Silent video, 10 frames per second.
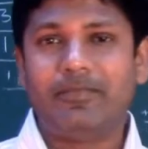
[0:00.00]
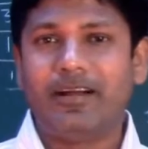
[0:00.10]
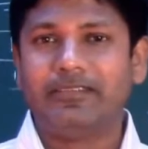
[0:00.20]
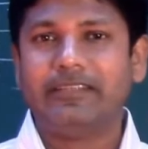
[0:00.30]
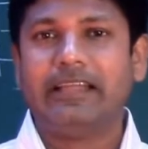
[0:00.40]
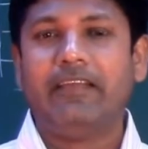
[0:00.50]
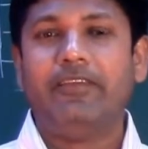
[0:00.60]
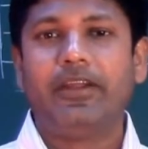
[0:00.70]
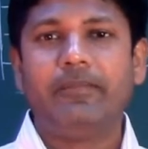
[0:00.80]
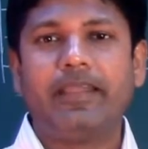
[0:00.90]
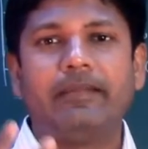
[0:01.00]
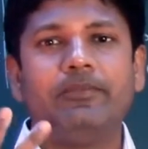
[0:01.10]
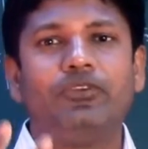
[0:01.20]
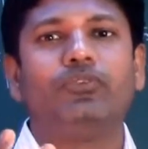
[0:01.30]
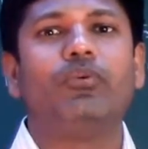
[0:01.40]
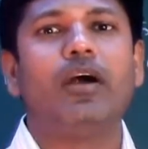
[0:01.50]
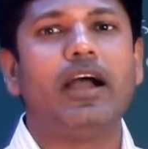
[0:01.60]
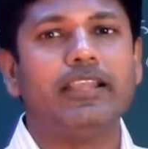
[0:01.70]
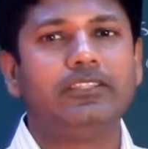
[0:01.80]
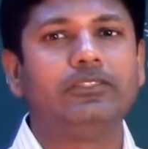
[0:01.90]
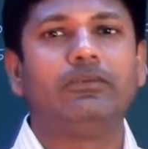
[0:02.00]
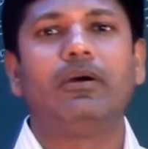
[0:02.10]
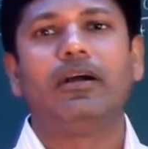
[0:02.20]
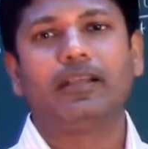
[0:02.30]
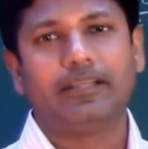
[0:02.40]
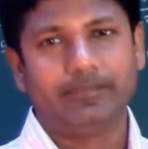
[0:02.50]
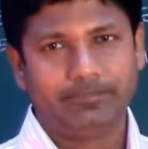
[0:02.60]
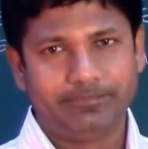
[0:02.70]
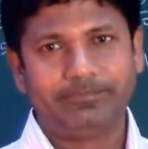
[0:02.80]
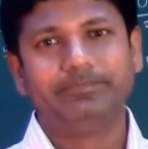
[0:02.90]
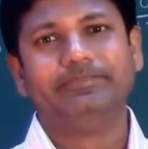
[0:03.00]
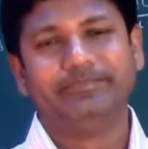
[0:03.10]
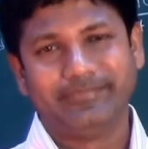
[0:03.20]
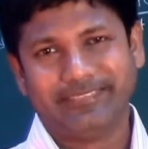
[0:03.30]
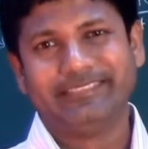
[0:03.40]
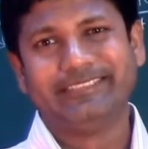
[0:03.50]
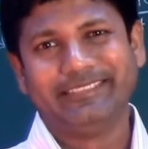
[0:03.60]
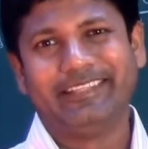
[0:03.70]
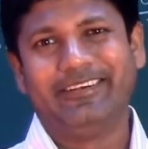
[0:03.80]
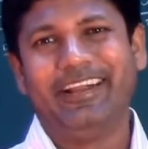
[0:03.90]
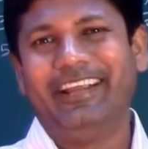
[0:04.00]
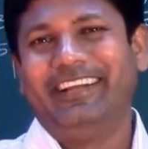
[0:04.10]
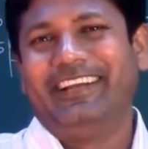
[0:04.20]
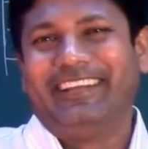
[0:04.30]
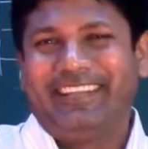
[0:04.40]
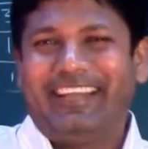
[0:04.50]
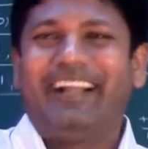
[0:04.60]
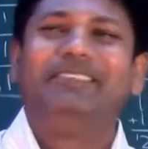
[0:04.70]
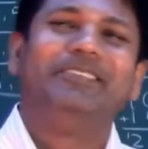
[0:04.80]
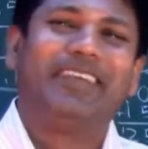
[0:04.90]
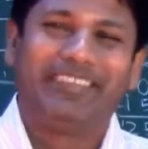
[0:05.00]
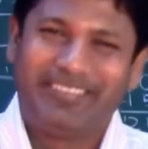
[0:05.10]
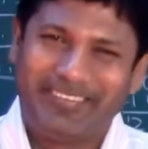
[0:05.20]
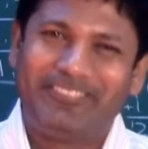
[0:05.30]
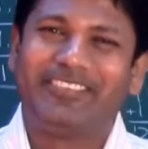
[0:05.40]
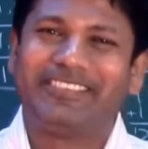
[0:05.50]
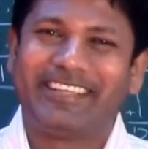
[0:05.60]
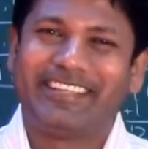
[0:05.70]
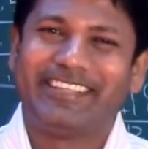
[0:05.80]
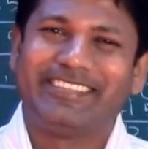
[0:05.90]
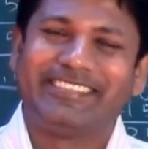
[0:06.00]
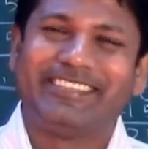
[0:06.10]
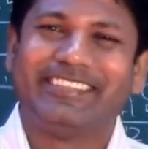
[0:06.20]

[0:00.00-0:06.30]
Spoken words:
out. We're going to make him twice to walk. Alright? Okay, I'll be back with you in a few seconds.